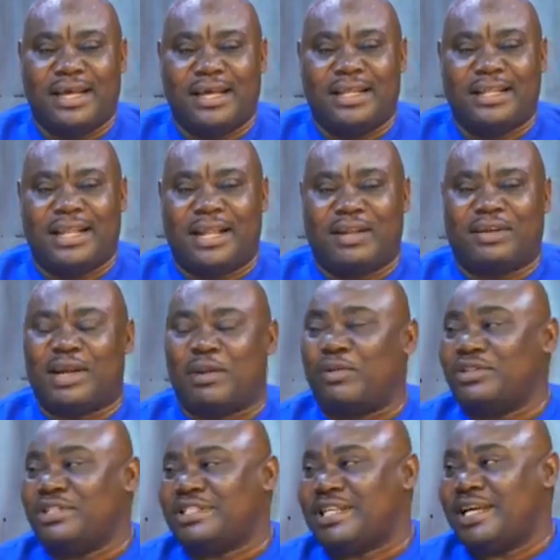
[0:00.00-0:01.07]
landlord about
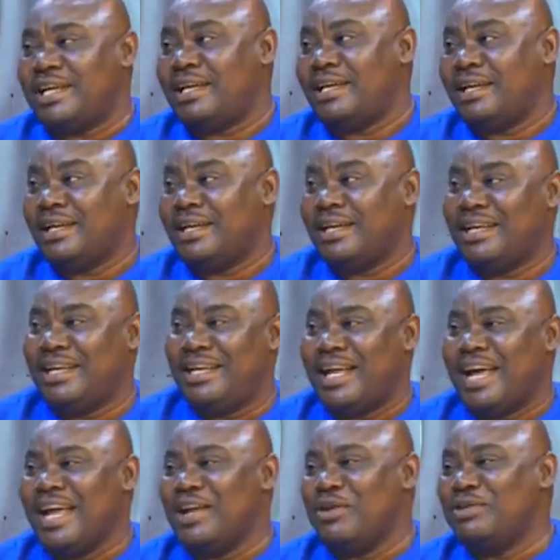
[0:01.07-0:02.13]
you say,
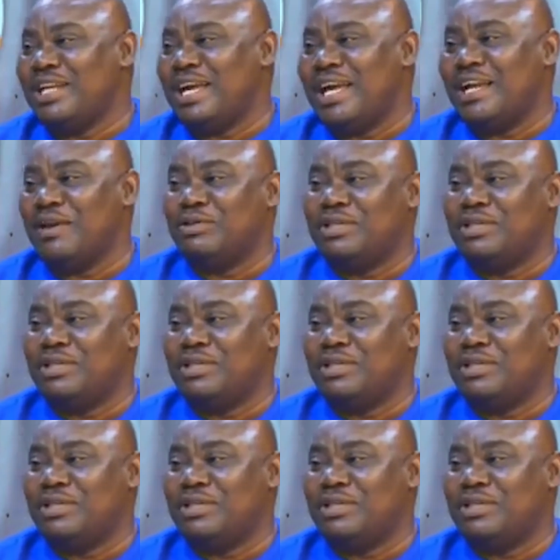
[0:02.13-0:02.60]
landlord